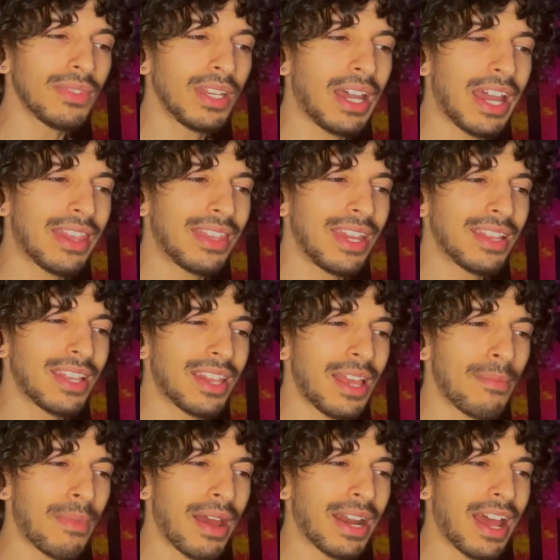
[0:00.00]
I think that they
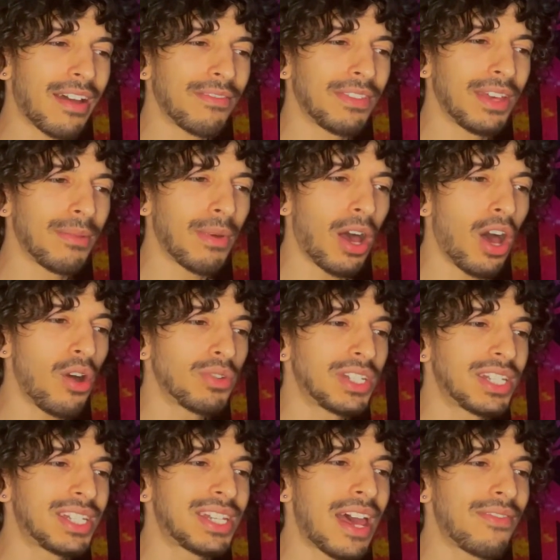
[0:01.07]
might have them. Oh,
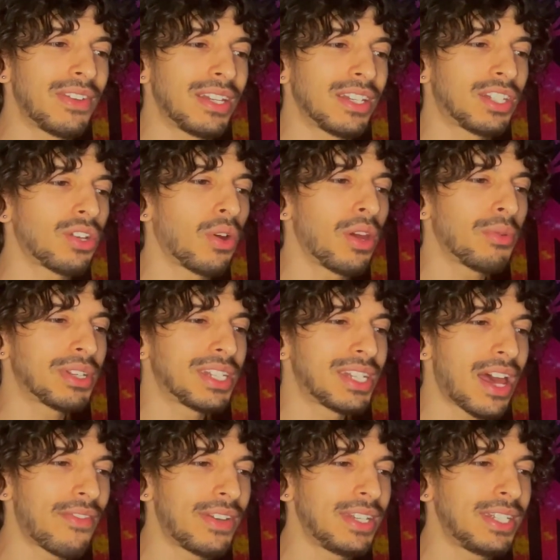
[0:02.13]
seven. So it was
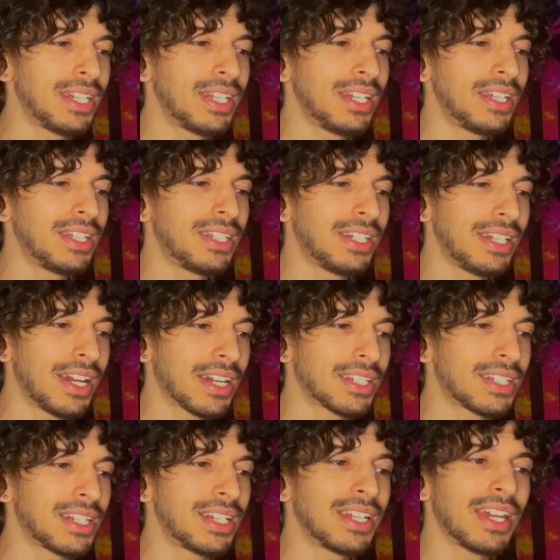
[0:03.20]
17
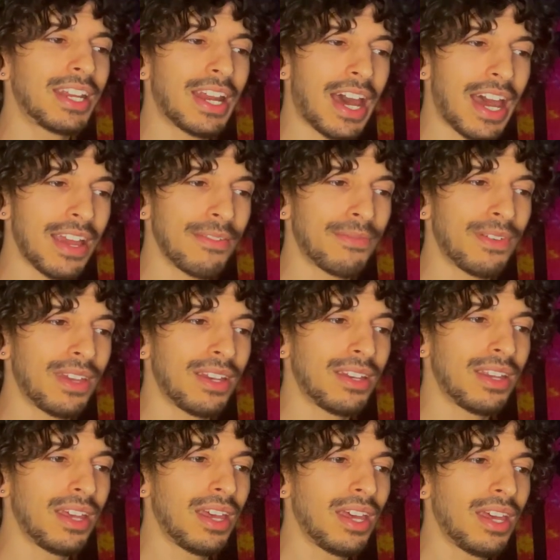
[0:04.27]
TXT in hyphen,
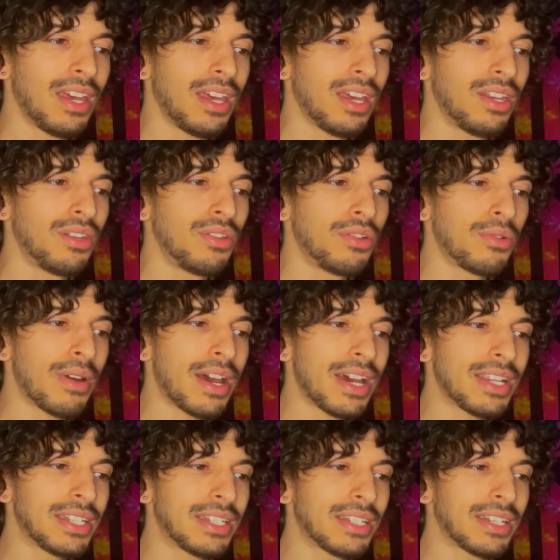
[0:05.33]

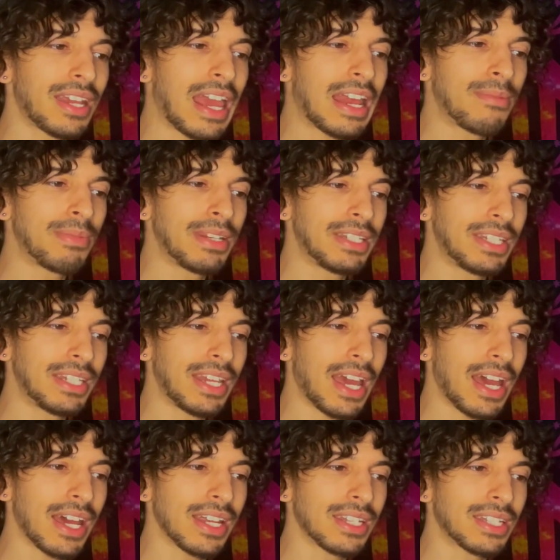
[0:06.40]
NU'EST, and
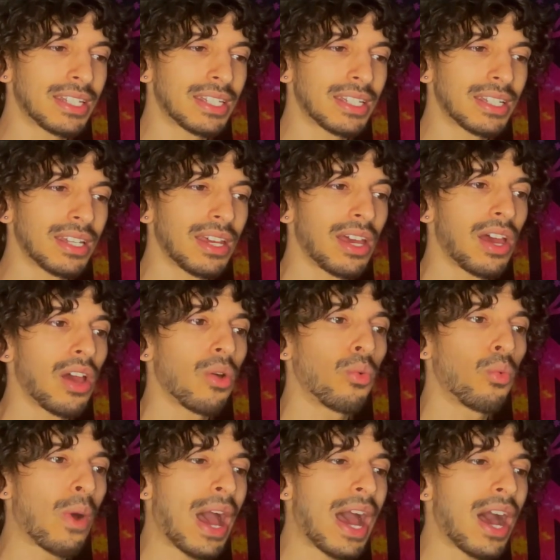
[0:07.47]
BTS.
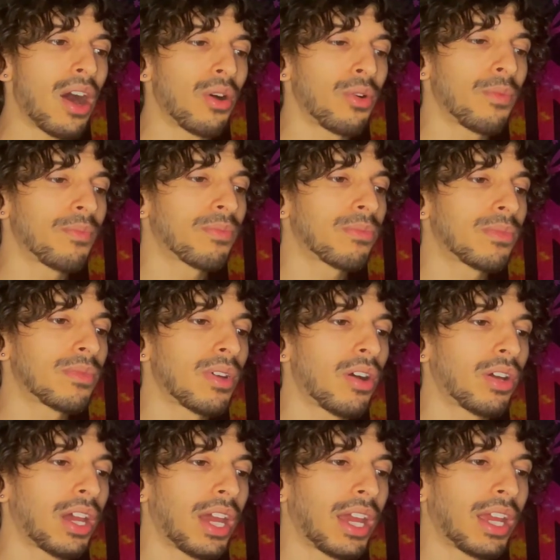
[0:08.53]
Wow.
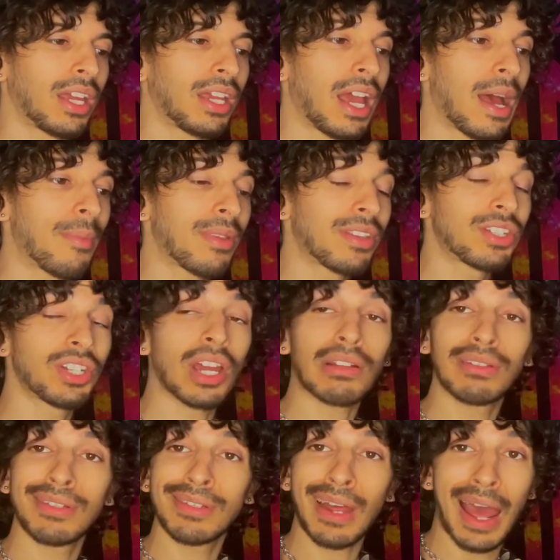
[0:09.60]
Okay, yeah, I'm going to check
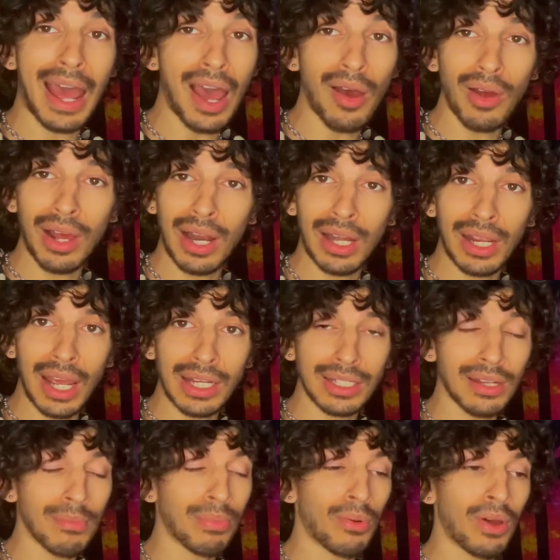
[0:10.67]
these out, honey, at
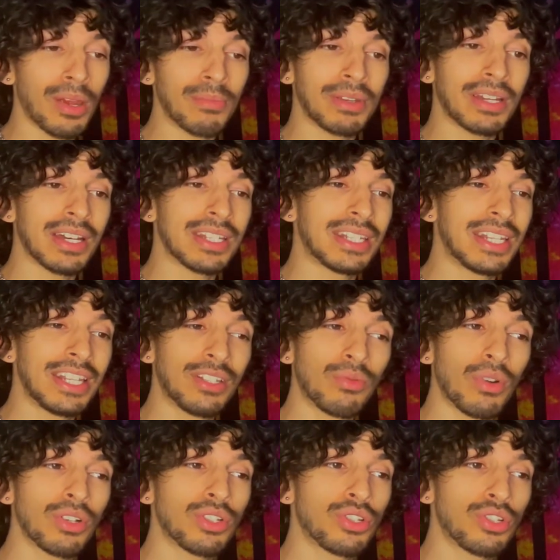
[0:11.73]
some point because these
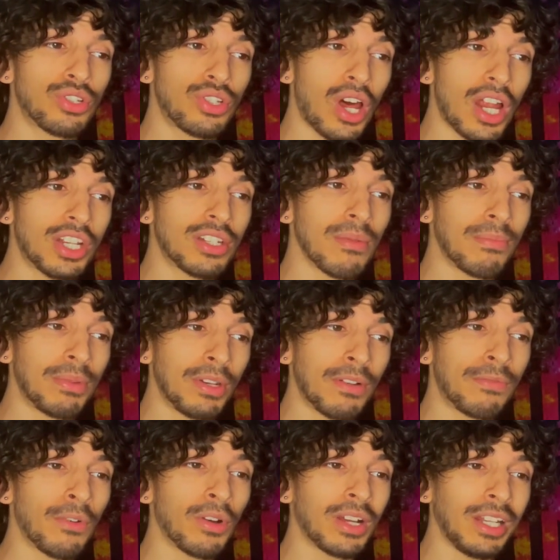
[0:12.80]
were such
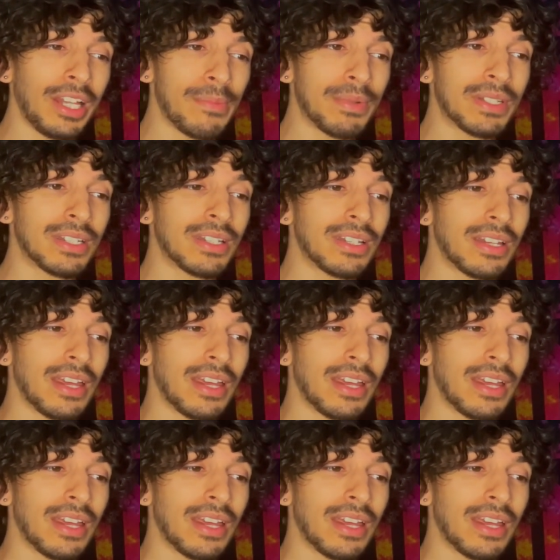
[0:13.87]
beautiful clips